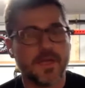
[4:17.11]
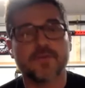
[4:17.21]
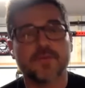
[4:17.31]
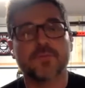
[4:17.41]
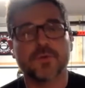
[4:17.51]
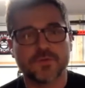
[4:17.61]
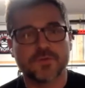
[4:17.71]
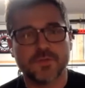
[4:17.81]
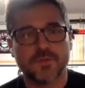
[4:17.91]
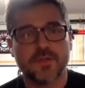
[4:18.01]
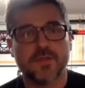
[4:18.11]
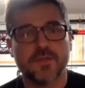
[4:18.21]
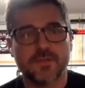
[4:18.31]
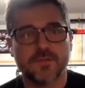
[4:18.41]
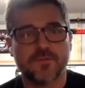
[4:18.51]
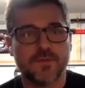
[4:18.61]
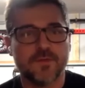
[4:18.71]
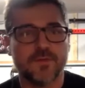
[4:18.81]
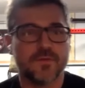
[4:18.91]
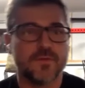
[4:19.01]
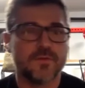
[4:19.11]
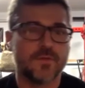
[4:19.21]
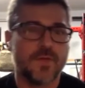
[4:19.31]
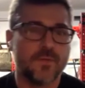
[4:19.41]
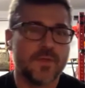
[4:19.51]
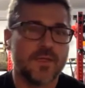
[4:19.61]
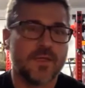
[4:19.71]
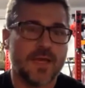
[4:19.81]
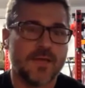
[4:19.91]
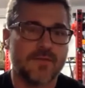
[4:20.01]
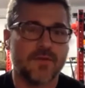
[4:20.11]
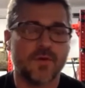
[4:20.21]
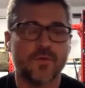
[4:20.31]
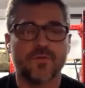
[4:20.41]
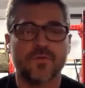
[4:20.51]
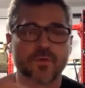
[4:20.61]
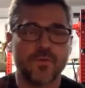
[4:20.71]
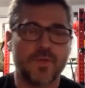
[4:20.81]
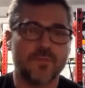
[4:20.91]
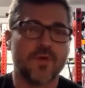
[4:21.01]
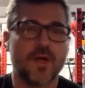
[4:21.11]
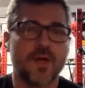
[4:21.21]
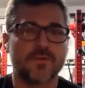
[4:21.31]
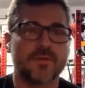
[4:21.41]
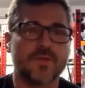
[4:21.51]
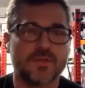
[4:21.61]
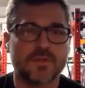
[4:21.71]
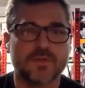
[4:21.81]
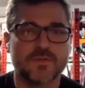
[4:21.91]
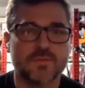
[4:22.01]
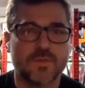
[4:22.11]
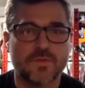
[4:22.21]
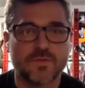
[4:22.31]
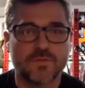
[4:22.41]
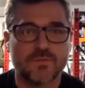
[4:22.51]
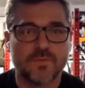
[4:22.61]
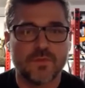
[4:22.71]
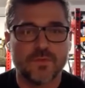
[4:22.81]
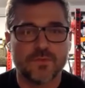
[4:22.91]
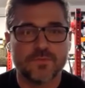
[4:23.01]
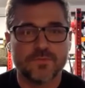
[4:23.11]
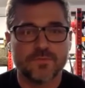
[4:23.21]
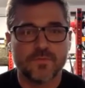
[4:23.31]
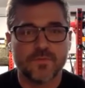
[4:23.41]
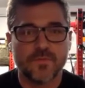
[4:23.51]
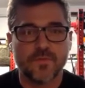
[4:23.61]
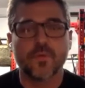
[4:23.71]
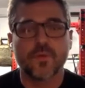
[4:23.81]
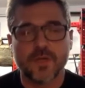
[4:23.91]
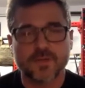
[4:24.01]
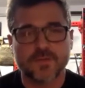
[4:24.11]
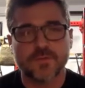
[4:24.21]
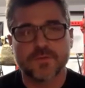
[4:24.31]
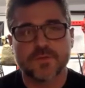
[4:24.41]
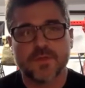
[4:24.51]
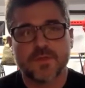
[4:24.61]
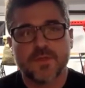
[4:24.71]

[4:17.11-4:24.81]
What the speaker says: experts in the field so that we didn't have to go through so many product renditions with just, normal customers.